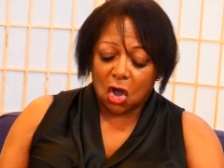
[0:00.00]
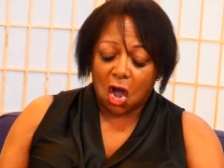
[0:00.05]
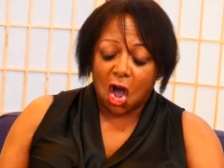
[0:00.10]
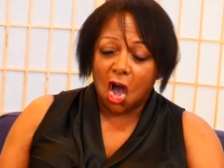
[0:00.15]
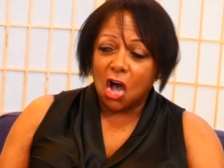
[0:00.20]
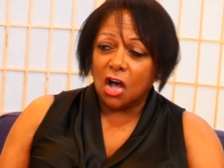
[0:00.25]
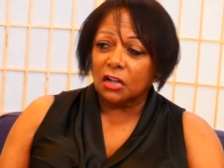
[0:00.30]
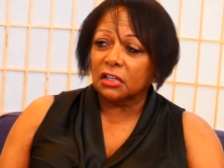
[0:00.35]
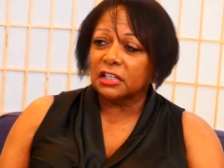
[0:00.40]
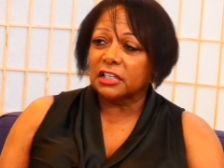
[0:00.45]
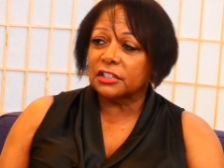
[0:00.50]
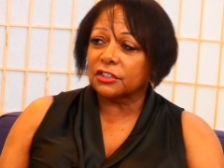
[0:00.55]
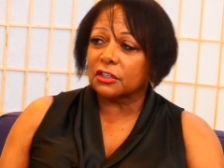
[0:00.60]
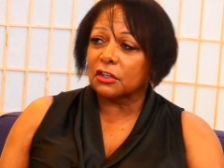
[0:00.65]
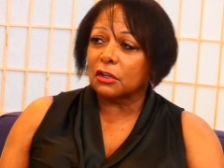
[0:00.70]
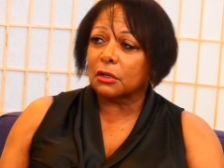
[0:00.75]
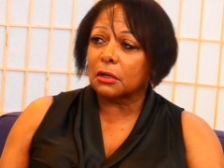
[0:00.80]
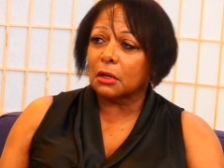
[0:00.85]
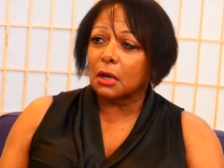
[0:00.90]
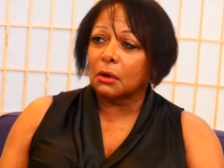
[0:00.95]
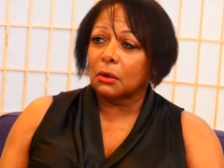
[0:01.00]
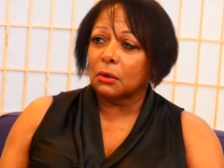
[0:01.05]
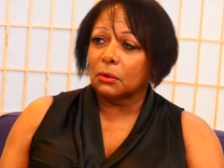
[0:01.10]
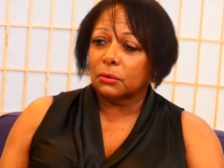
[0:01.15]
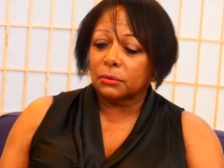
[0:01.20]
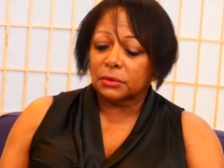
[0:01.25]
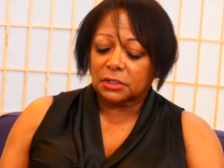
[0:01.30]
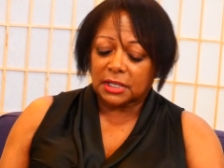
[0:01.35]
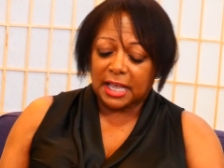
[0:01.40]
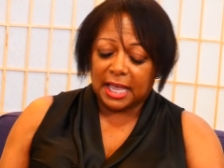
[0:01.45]
All his
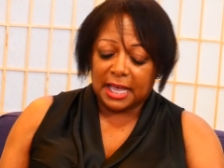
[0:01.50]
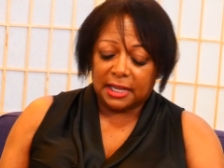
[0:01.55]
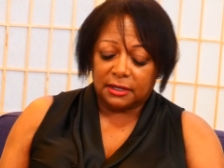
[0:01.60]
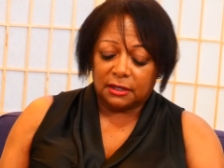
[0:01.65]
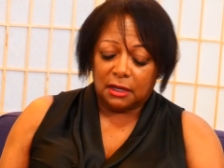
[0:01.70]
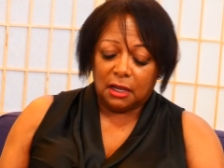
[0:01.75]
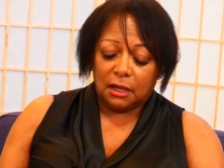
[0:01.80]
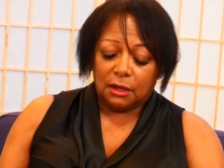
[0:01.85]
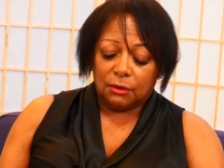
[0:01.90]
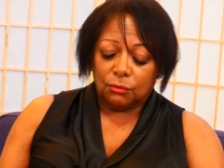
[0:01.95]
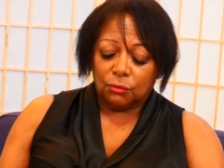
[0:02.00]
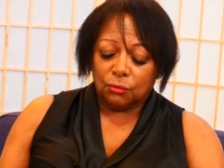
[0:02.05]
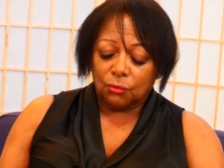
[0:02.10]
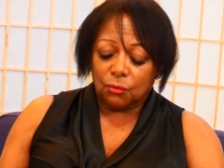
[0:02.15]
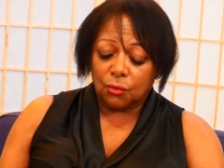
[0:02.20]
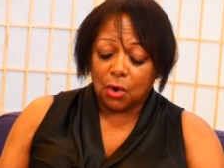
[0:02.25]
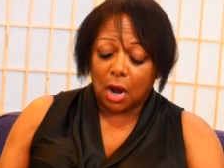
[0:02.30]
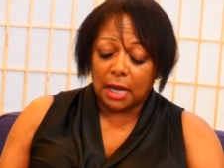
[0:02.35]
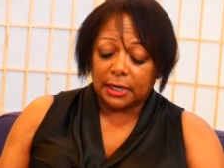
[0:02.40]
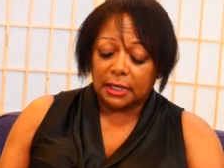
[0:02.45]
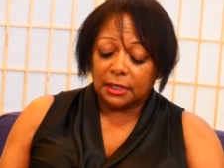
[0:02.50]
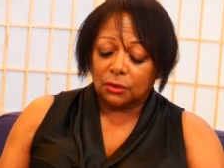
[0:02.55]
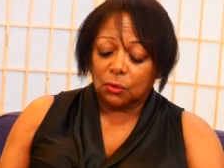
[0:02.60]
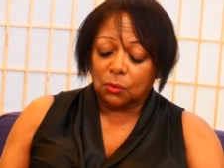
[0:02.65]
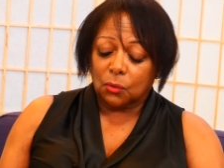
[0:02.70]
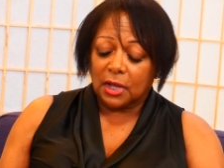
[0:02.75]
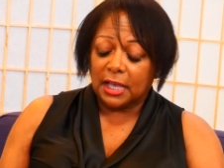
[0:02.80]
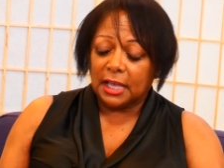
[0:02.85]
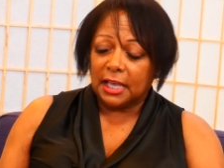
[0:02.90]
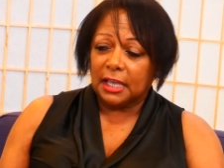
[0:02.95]
clothes had rotted
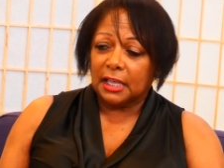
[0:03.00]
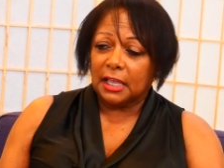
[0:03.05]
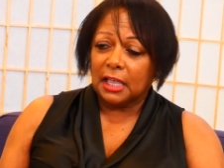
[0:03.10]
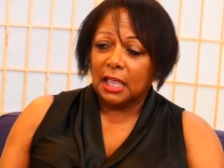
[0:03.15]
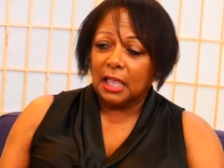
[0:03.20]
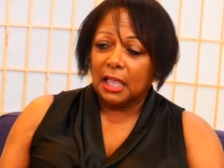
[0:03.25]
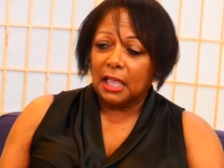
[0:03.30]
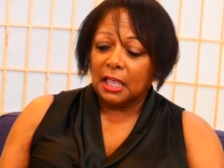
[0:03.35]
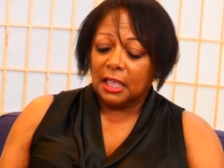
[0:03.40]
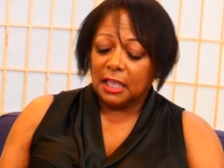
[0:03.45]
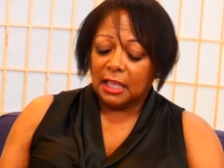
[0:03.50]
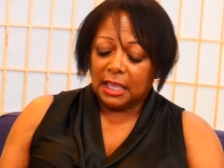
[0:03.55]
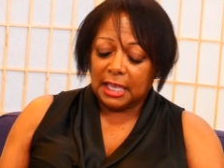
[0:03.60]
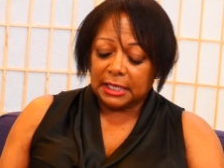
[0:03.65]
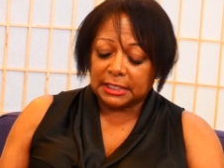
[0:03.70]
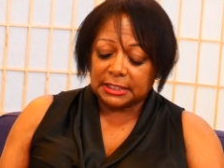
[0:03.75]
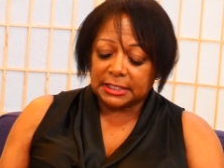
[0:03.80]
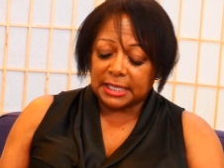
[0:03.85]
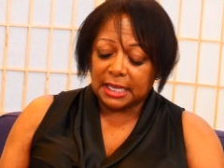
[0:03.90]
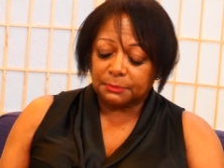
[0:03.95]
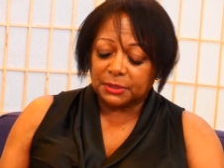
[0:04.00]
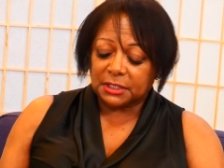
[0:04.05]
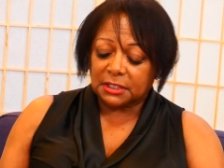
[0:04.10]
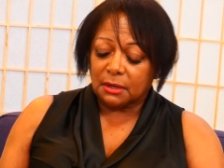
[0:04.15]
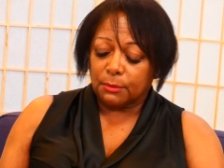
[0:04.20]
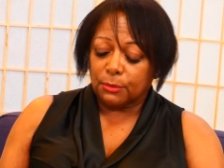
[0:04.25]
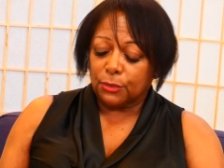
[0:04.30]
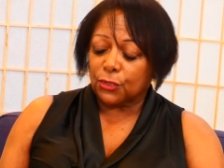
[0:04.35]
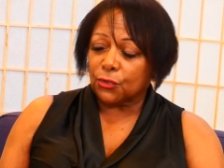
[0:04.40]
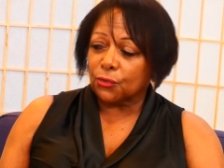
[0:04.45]
away except
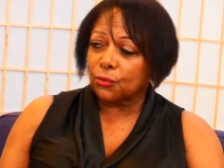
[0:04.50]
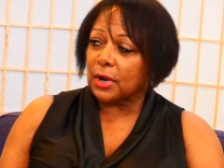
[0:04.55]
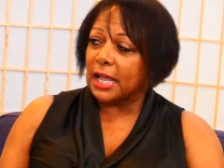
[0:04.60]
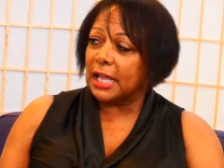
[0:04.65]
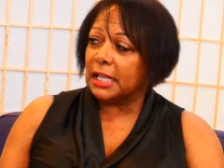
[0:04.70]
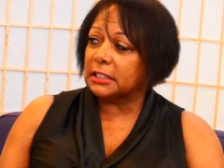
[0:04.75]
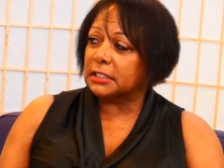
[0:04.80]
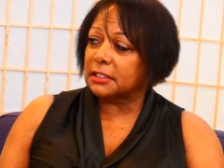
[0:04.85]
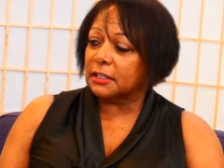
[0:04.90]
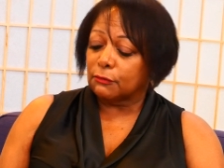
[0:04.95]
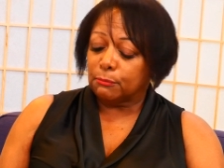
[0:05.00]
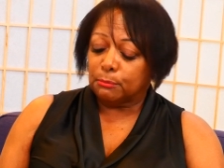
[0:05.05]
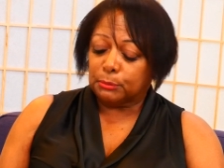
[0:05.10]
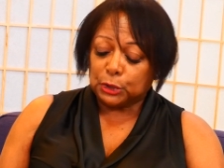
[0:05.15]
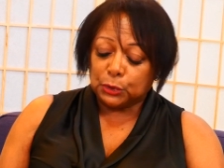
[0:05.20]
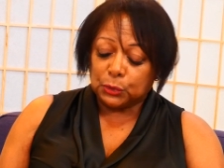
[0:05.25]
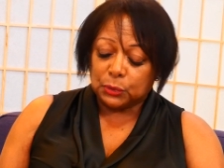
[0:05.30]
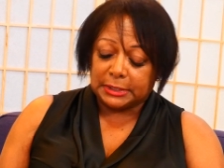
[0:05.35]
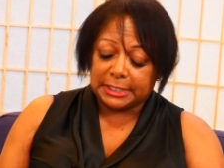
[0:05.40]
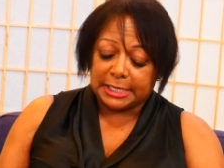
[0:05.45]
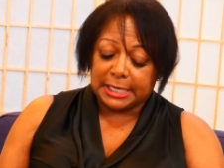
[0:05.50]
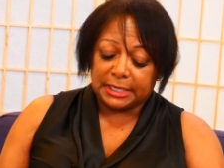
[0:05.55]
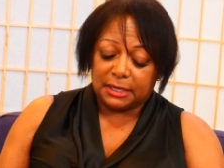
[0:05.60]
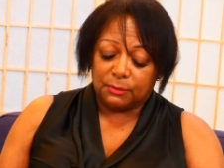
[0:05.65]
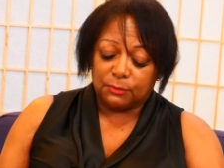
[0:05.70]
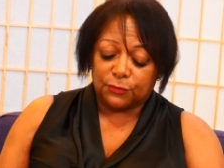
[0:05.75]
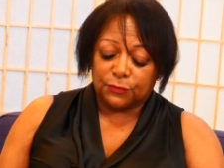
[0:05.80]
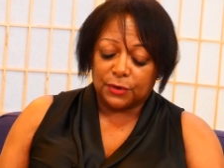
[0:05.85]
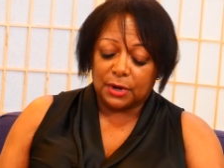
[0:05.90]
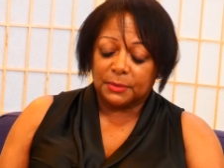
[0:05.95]
some threads of blue
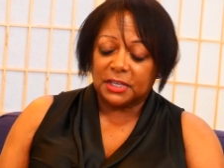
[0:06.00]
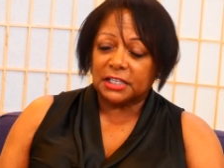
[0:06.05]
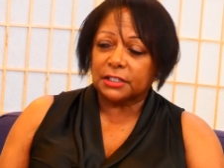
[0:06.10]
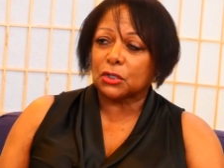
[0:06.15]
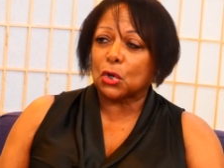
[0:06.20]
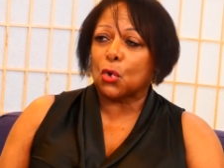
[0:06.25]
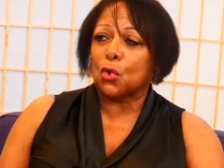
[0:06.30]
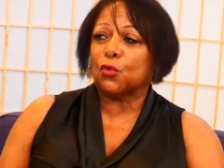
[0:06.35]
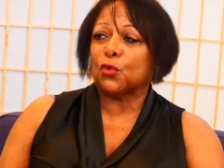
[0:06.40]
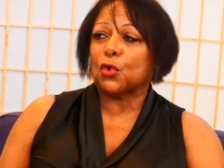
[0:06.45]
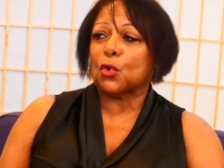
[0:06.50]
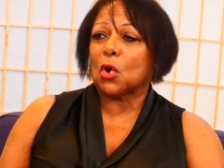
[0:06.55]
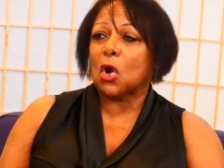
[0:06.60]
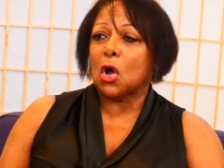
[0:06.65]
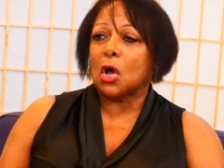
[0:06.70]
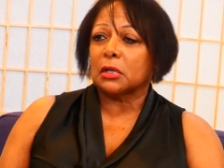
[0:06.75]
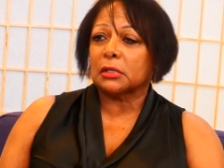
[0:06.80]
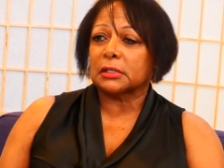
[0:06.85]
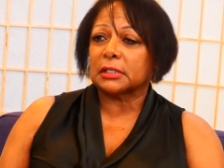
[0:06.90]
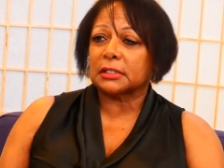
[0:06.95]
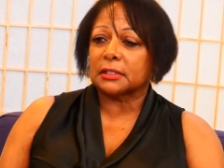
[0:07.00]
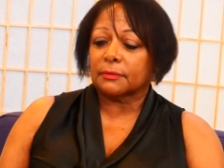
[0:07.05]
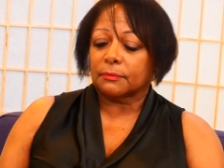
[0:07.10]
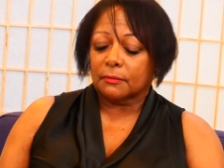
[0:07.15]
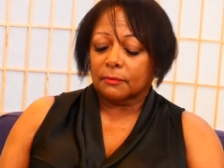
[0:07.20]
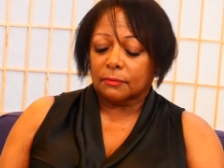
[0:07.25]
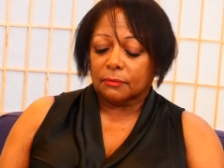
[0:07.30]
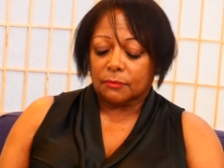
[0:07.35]
denim from his overalls.